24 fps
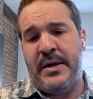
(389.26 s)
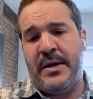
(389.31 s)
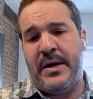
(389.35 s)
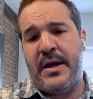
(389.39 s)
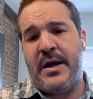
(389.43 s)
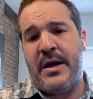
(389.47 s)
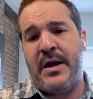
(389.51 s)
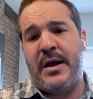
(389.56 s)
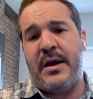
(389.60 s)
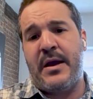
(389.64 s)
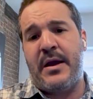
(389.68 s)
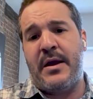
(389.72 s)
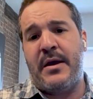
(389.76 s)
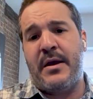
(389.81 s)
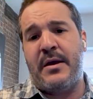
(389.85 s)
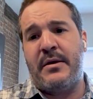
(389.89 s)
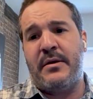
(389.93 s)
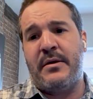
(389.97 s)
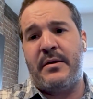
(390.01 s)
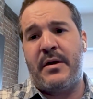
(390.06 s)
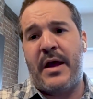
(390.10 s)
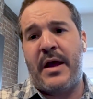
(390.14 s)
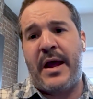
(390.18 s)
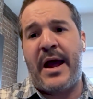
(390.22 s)

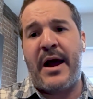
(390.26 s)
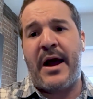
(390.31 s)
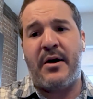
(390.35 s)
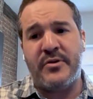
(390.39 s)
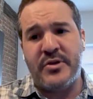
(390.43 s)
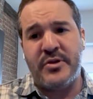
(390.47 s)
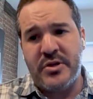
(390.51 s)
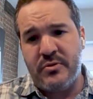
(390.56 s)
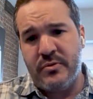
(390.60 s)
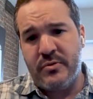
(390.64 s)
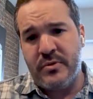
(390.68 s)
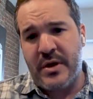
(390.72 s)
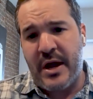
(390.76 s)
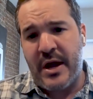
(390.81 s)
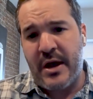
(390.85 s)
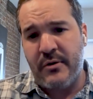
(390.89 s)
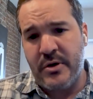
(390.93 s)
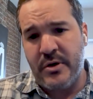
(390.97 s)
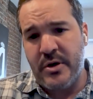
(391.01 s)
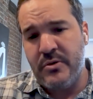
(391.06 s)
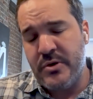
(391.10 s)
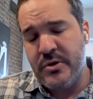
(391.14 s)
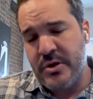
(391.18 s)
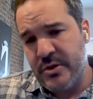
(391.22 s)
and how you
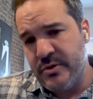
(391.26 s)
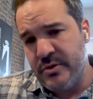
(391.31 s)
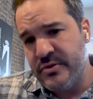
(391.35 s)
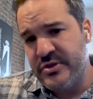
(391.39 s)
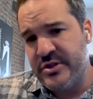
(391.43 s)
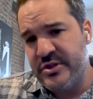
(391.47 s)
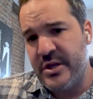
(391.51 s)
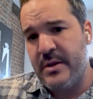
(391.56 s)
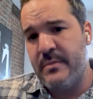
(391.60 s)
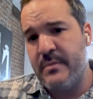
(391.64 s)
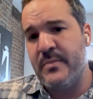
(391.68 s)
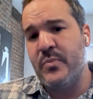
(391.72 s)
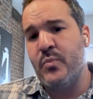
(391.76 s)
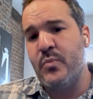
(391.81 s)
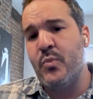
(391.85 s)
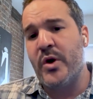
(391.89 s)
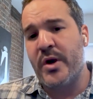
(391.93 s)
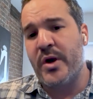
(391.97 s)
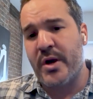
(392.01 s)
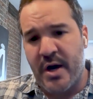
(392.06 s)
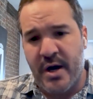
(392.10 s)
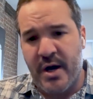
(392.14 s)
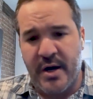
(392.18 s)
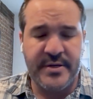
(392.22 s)
use them,
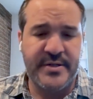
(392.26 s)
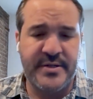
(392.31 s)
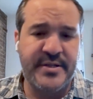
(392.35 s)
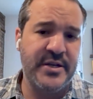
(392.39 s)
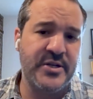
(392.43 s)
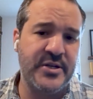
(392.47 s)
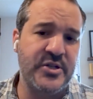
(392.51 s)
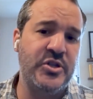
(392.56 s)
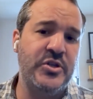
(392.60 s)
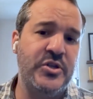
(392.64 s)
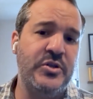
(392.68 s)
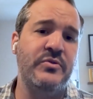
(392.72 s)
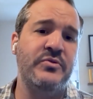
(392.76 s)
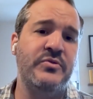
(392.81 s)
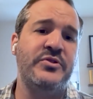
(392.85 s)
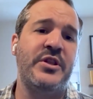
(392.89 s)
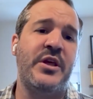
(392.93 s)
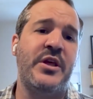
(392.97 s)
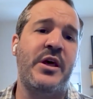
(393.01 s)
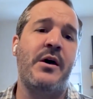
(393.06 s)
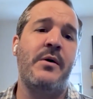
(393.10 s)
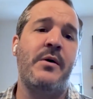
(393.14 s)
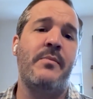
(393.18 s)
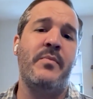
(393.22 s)
what context you use
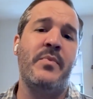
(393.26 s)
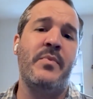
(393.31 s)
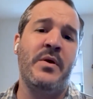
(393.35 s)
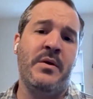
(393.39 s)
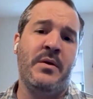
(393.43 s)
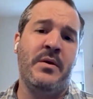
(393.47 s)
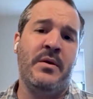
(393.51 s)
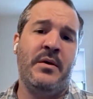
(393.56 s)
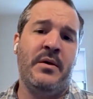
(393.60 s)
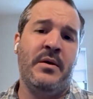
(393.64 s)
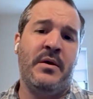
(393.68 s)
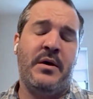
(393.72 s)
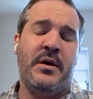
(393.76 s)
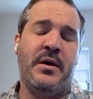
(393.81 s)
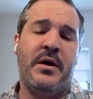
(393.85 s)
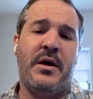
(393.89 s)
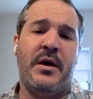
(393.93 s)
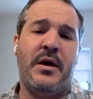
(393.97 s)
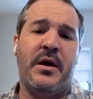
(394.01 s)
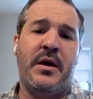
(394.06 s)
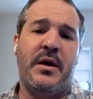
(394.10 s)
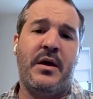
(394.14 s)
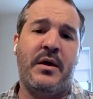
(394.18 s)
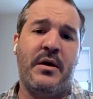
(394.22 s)
them,
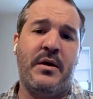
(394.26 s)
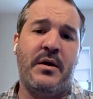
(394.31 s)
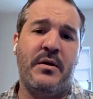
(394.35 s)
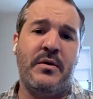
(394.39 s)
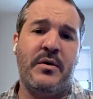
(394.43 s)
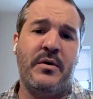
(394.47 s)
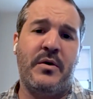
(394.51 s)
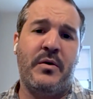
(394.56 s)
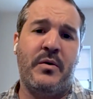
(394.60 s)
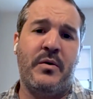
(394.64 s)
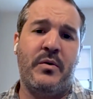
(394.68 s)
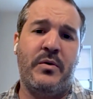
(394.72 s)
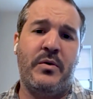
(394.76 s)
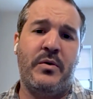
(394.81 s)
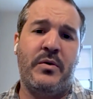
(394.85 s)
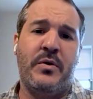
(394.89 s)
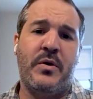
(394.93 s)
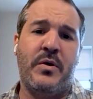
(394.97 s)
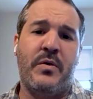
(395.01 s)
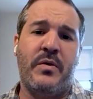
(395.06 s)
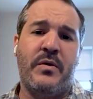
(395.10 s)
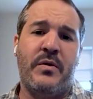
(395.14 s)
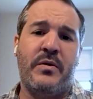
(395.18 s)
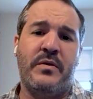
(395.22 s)
and
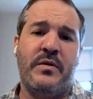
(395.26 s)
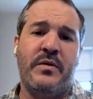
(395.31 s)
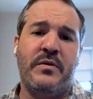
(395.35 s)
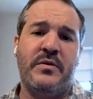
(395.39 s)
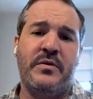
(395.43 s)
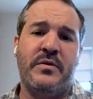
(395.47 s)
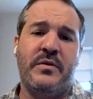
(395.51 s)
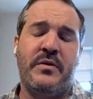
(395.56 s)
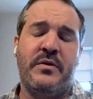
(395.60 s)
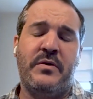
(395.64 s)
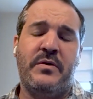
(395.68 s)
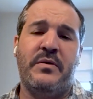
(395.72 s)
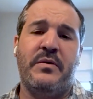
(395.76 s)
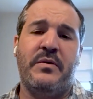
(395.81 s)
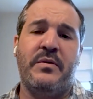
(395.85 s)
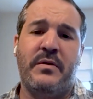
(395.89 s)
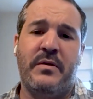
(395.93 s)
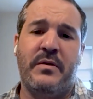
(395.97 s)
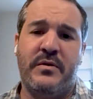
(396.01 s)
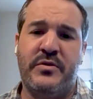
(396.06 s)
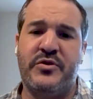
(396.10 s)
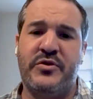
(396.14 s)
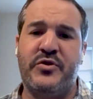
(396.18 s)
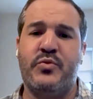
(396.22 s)

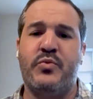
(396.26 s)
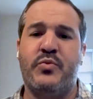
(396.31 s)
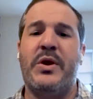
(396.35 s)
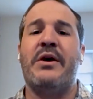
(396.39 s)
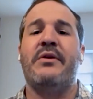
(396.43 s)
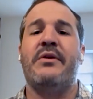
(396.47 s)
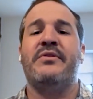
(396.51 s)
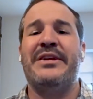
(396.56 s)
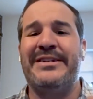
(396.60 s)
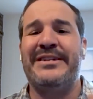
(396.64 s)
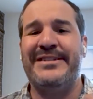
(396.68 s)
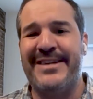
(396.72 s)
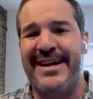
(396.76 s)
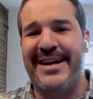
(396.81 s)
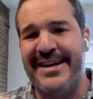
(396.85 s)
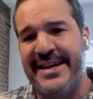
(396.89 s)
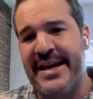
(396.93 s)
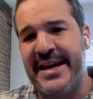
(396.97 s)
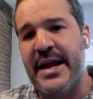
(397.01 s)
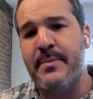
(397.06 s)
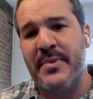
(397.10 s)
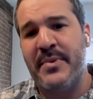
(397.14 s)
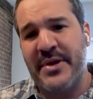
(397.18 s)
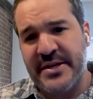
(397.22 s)
the surrounding
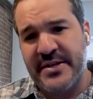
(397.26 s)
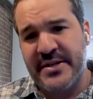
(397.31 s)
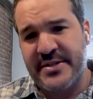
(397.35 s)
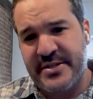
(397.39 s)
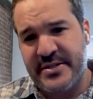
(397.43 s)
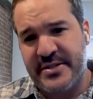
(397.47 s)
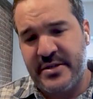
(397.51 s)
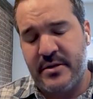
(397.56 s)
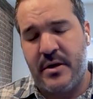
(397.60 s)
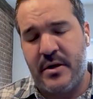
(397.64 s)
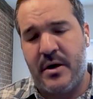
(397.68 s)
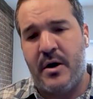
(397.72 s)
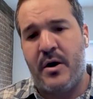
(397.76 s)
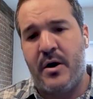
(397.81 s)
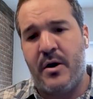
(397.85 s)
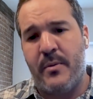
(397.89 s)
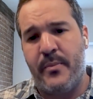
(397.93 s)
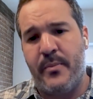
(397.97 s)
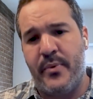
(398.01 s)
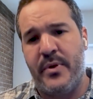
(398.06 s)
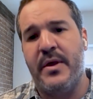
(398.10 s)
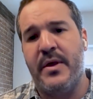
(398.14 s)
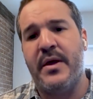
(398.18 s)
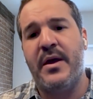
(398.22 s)
dynamics
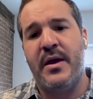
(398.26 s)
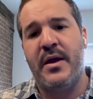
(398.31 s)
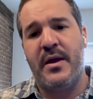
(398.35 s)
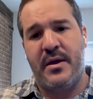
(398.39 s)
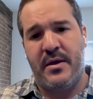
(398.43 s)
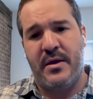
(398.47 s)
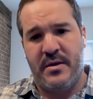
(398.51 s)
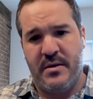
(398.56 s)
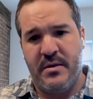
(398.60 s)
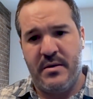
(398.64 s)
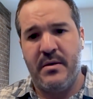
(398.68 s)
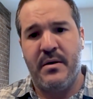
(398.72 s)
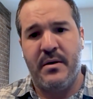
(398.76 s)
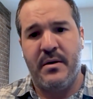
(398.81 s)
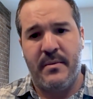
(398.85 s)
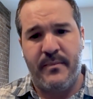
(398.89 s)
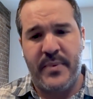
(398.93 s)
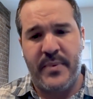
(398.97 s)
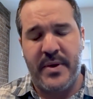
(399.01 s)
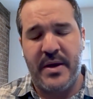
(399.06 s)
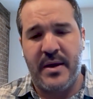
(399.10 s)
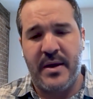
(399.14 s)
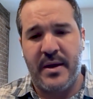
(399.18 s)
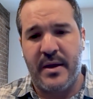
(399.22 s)
all play a
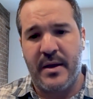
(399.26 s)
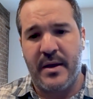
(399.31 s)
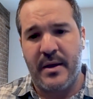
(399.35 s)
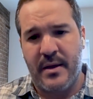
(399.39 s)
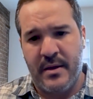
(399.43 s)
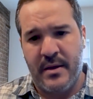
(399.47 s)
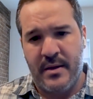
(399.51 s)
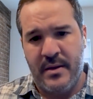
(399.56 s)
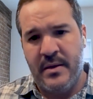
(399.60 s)
big